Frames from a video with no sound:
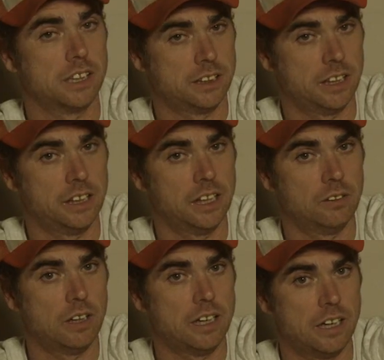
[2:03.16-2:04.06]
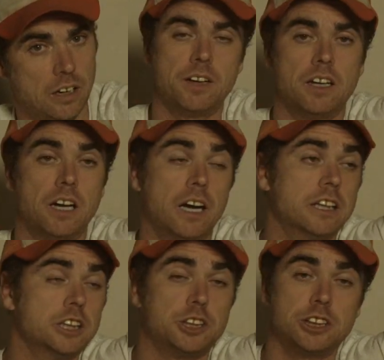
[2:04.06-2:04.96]
I can tell you that right now. Hey,
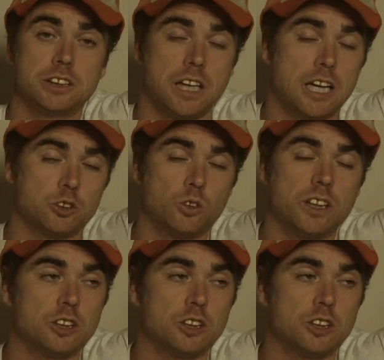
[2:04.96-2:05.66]
this is just last week.